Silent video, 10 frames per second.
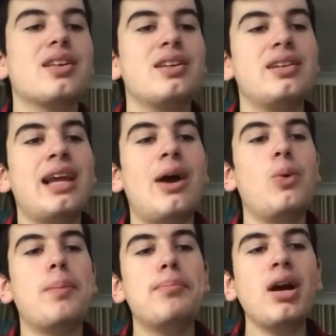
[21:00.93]

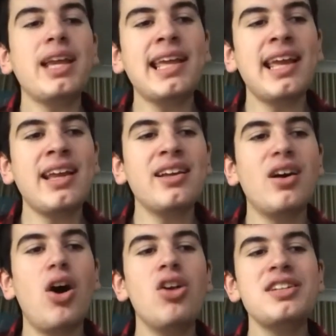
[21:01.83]
Now Monkey King,
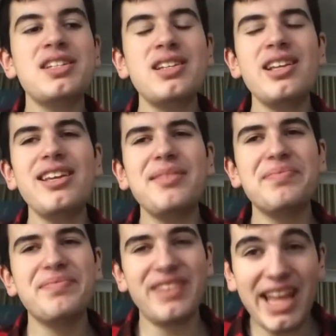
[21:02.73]
honestly,
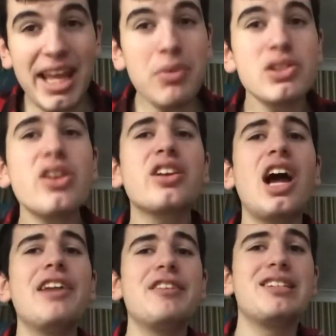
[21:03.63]
he was on
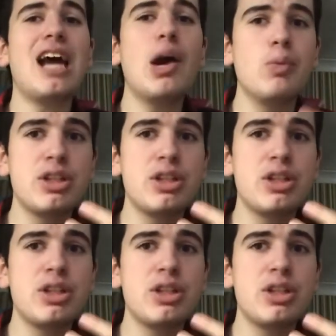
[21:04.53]
kind of a downward